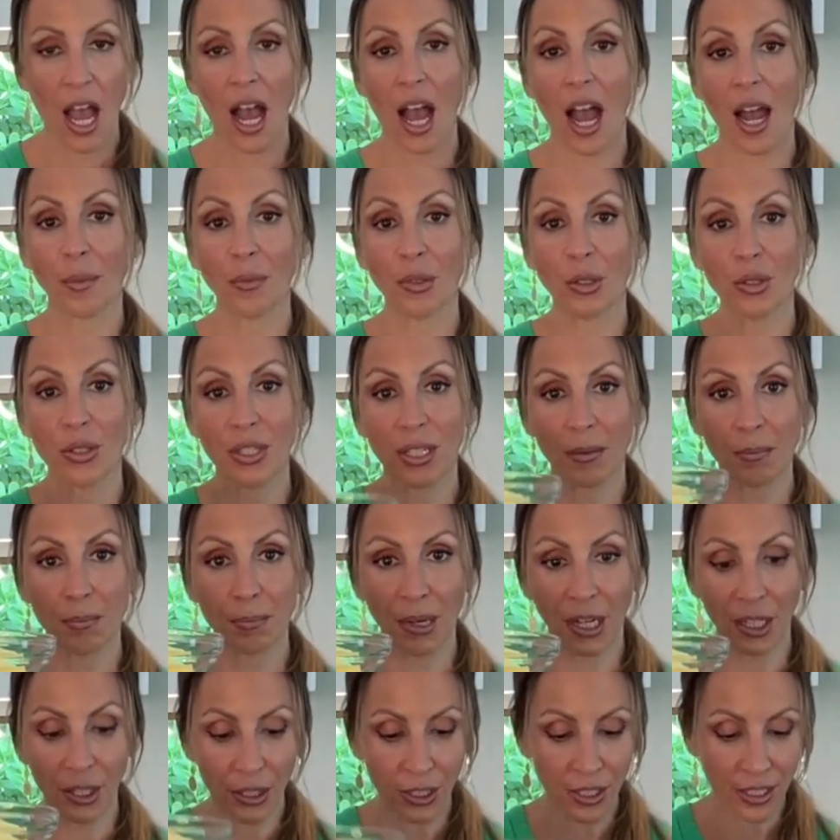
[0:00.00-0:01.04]
I'm using
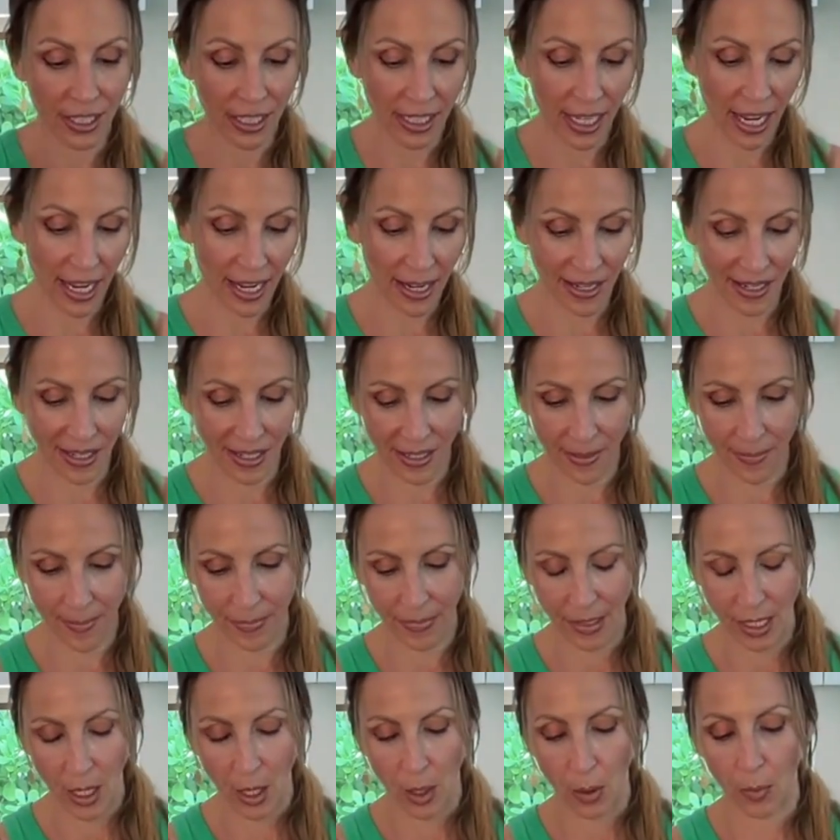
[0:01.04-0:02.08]
butter today.
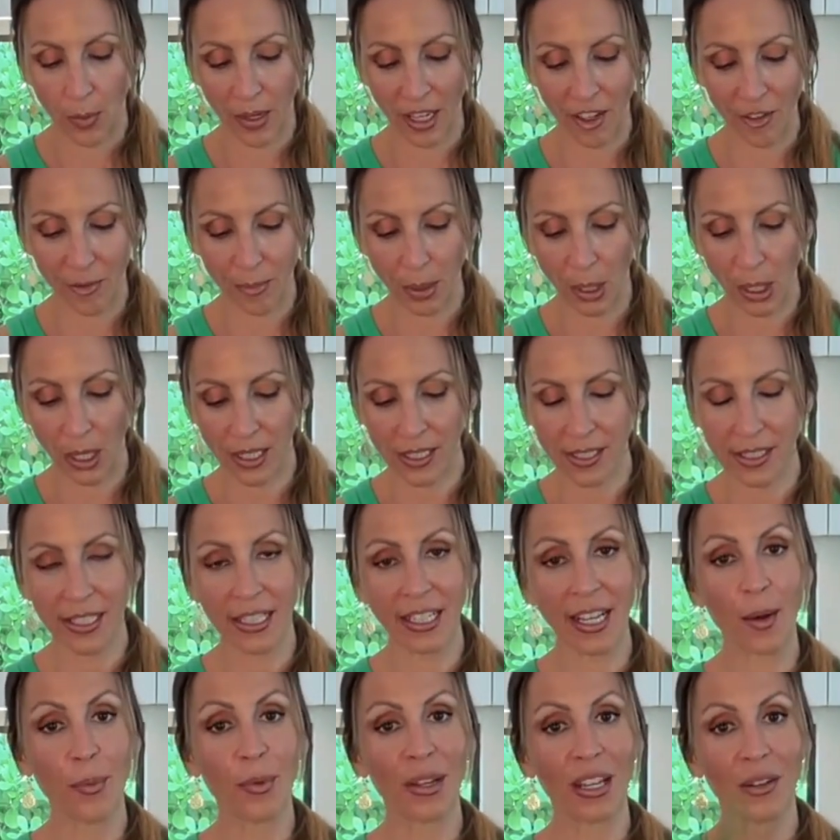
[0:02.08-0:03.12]
We have
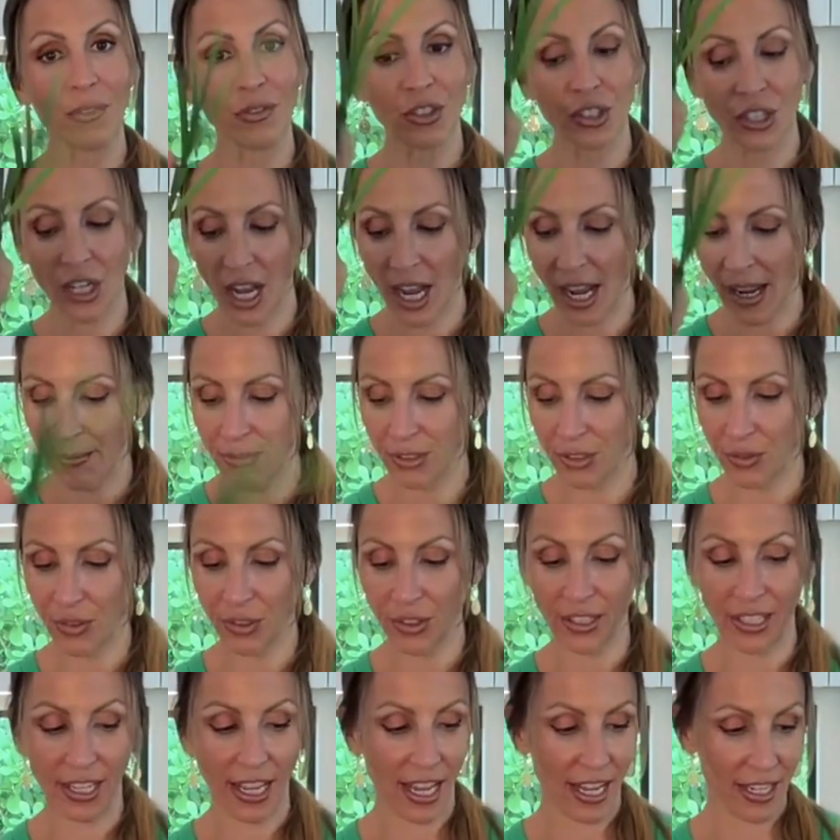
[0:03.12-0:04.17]
parsley and we have chives for
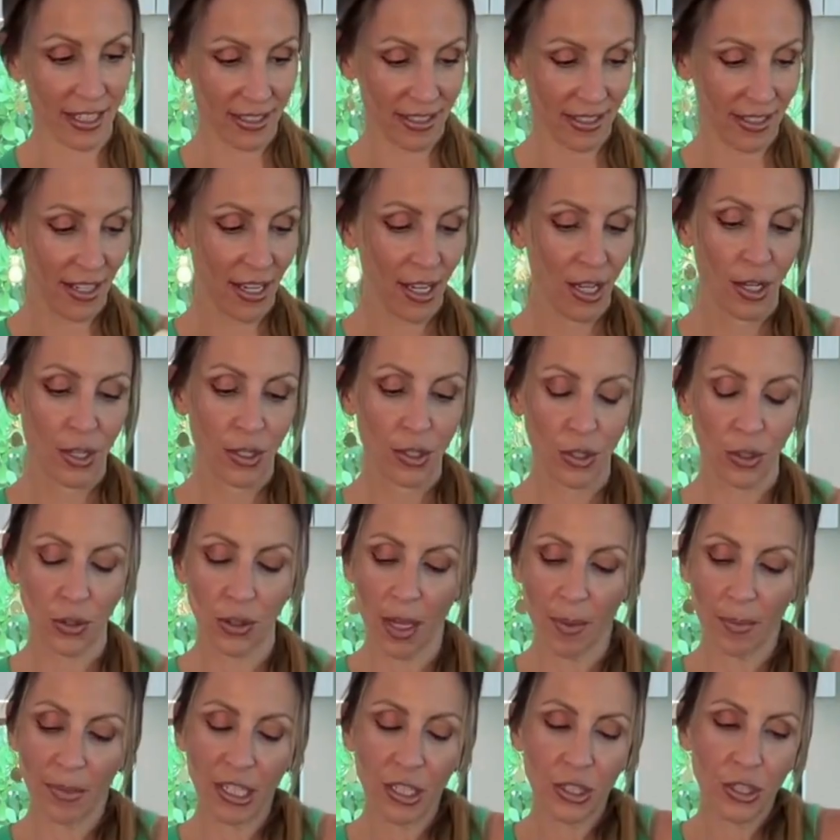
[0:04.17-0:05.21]
the end. So
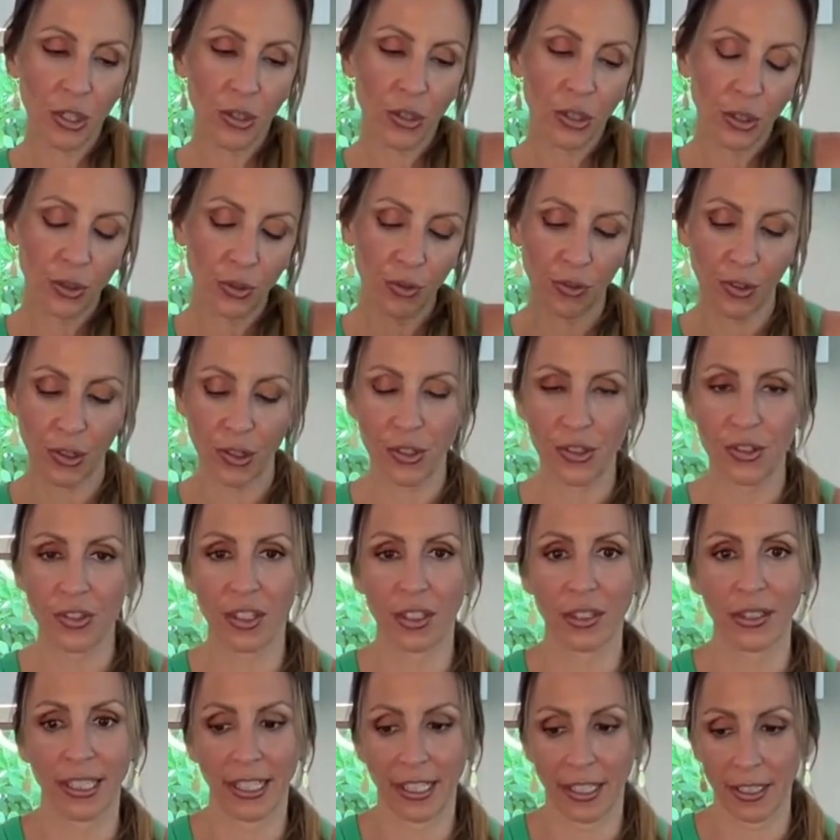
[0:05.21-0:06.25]
let me show you first
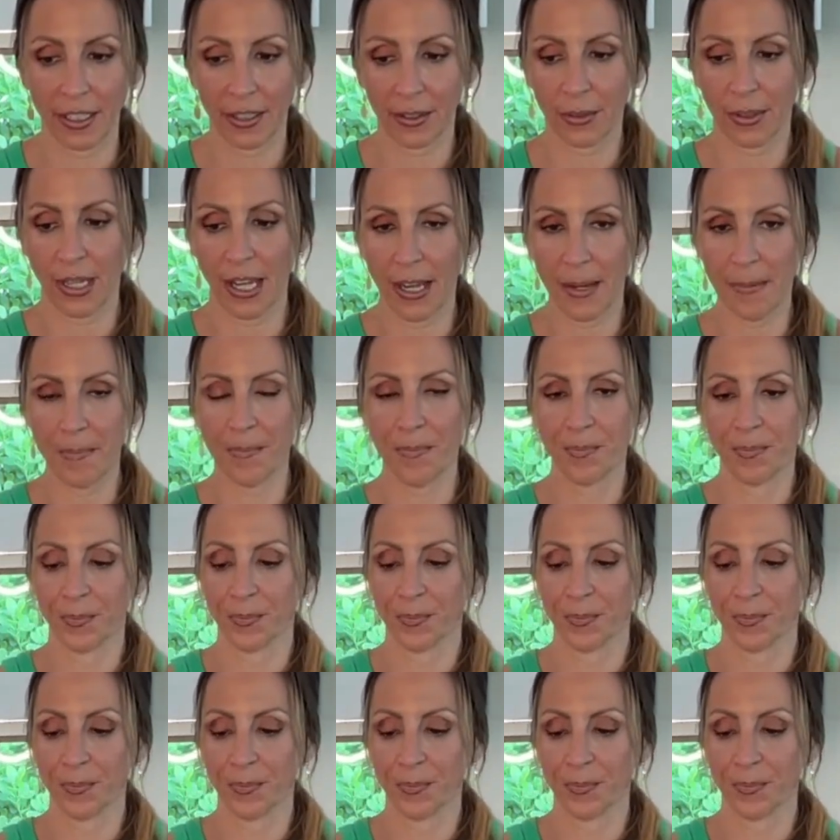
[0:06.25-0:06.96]
the leek, okay?